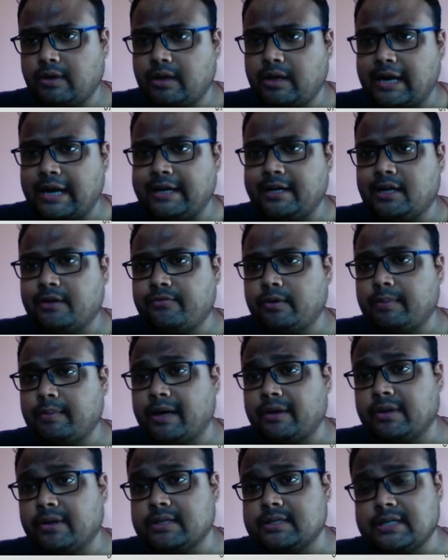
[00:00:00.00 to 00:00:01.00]
either from
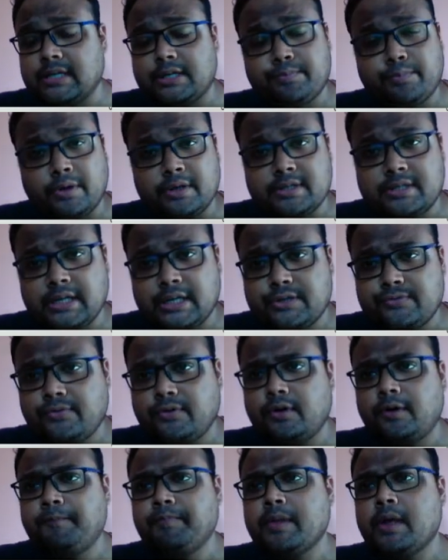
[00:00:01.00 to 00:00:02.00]
106.64
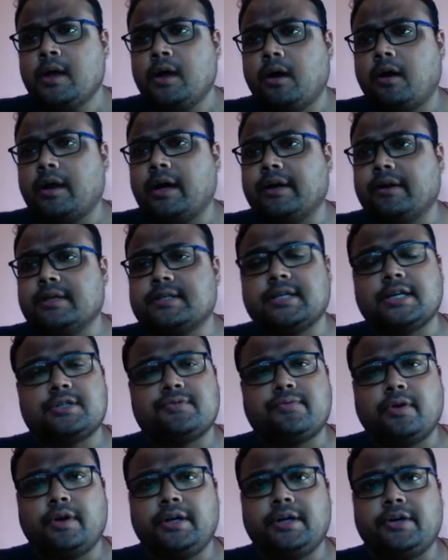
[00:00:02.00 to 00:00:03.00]
or
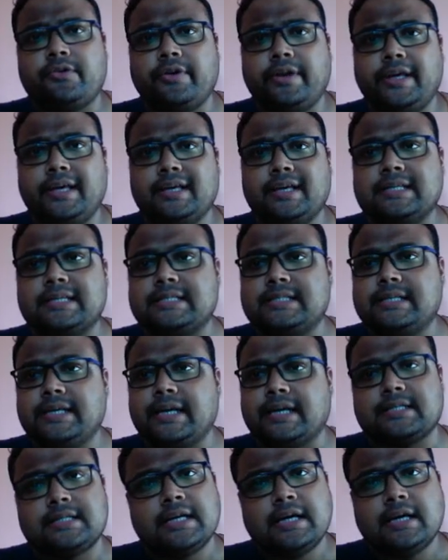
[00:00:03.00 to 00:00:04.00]

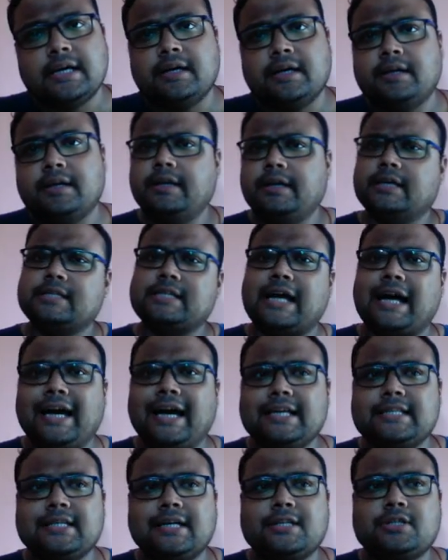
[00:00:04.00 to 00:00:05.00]
106.36. There's a
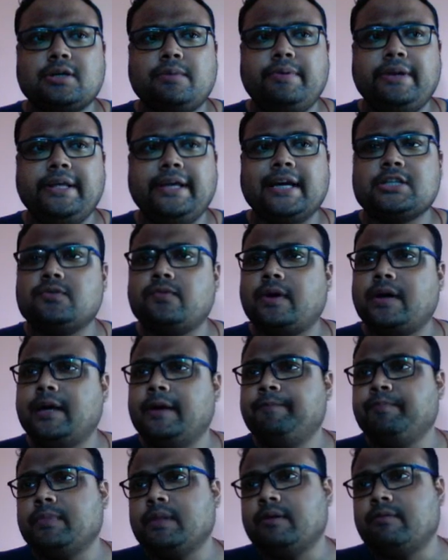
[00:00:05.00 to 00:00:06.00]
high chance of DXY
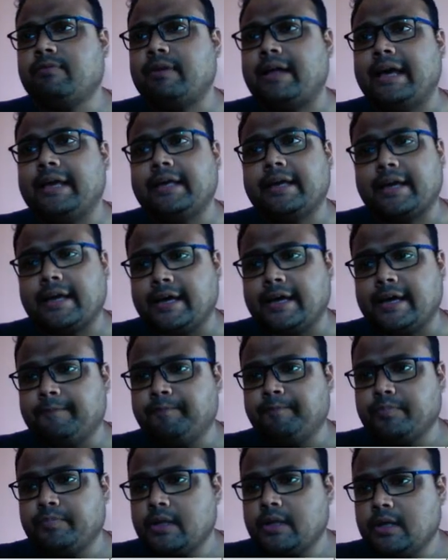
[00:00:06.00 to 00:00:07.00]
flying again.
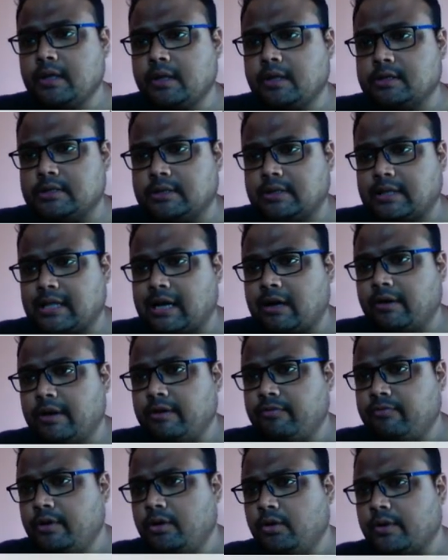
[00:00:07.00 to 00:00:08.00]
Now
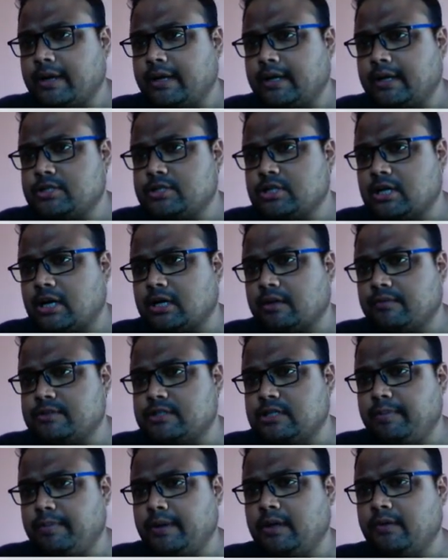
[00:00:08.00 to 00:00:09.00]
if we look at the chart of
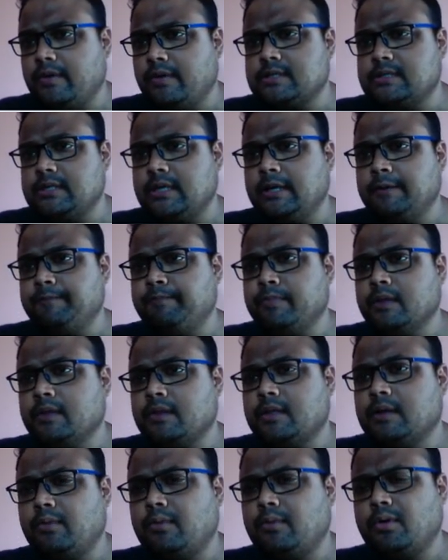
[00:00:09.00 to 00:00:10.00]
GBPUSD,
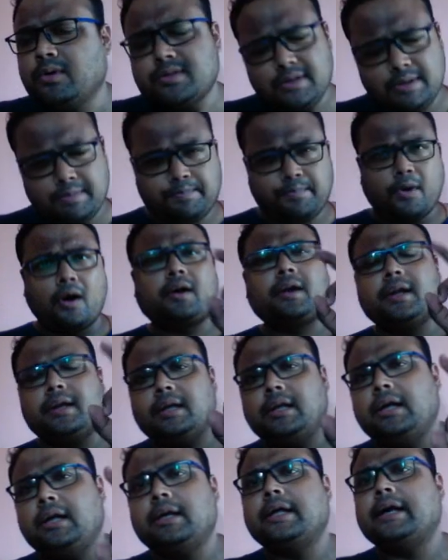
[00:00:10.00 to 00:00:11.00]
the most important
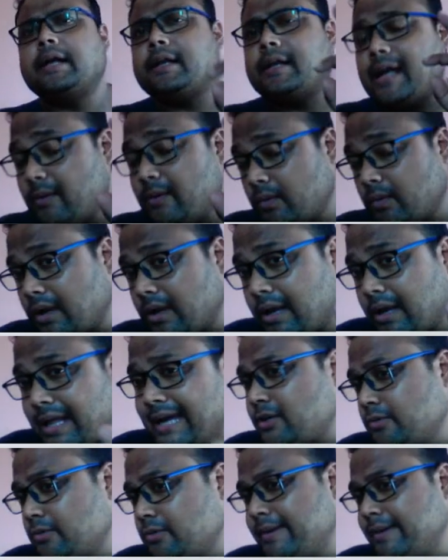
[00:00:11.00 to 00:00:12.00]
thing that I would
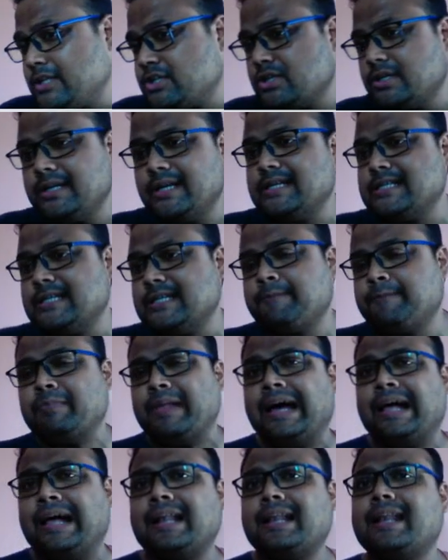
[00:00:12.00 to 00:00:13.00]
like to mention here is that
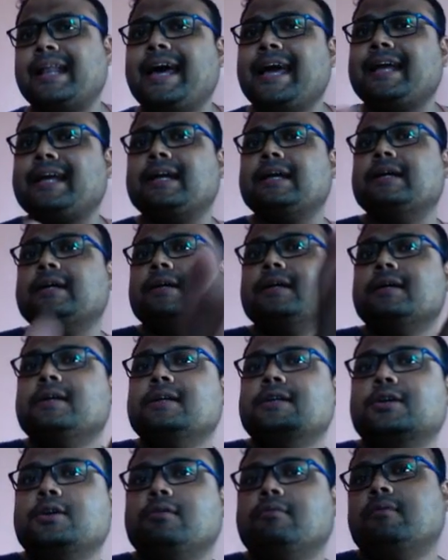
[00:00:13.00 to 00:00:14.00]
unlike
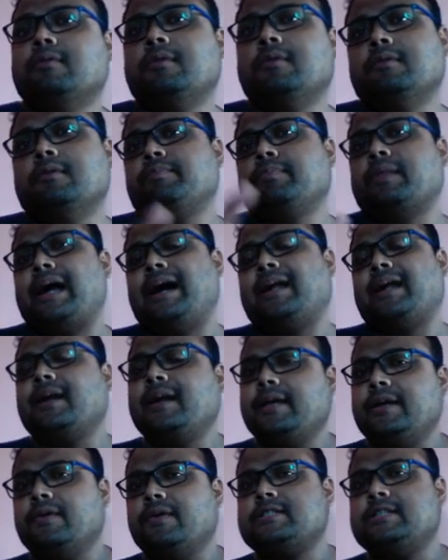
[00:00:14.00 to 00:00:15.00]
other
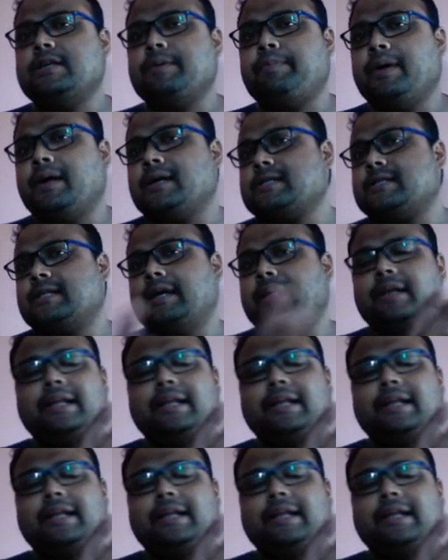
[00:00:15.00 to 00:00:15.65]
USD pairs, like